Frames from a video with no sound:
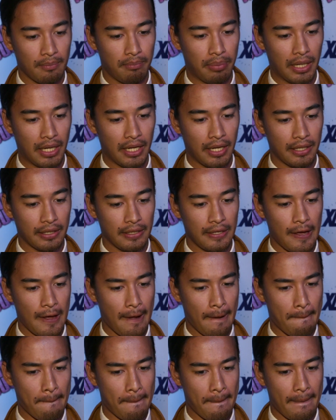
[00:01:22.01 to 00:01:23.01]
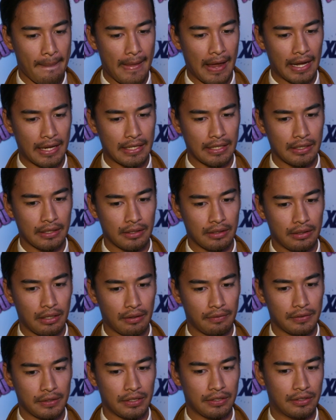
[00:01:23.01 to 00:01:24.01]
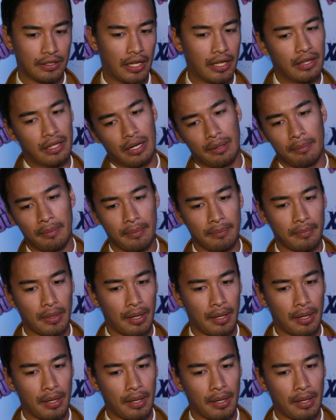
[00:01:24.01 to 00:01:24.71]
but yeah, I can definitely say that I'm